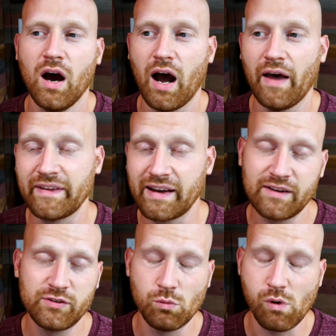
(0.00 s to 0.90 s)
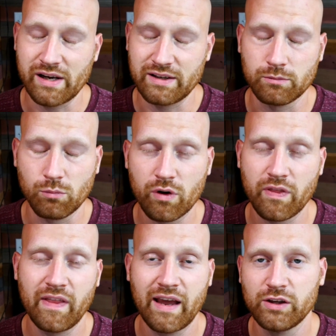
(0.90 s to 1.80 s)
And then if you want even more
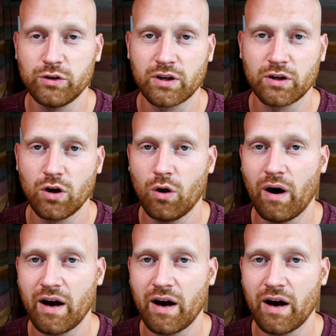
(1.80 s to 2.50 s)
than that, you can go